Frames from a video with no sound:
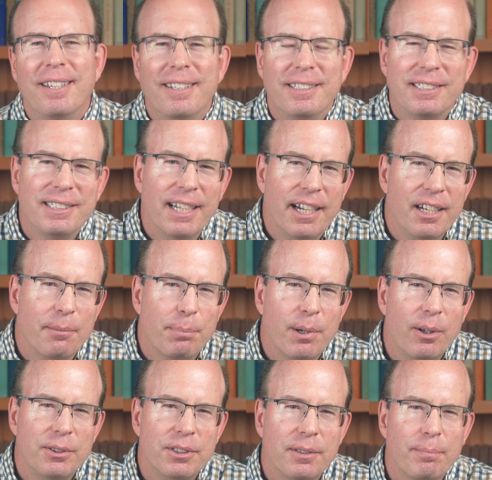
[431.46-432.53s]
The second
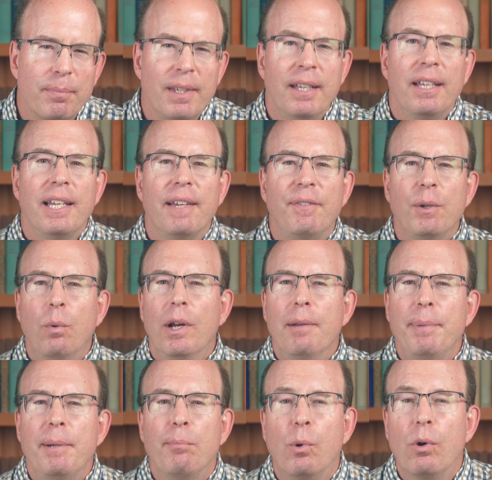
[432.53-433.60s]
approach. If you want
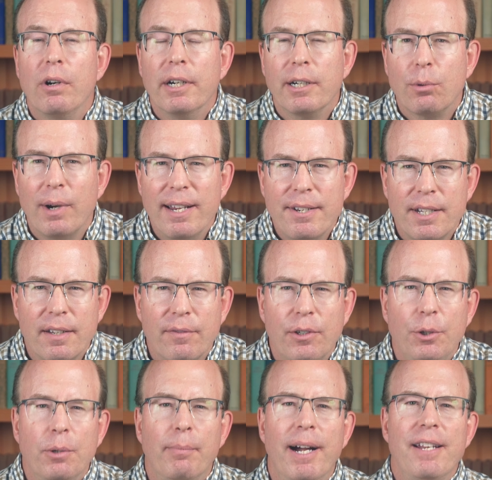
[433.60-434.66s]
to be more aggressive,
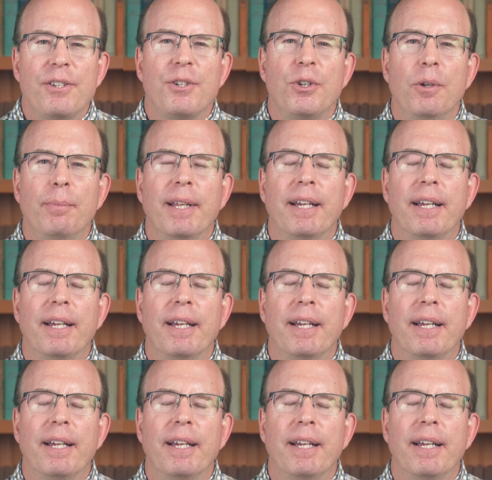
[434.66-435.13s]
you might assume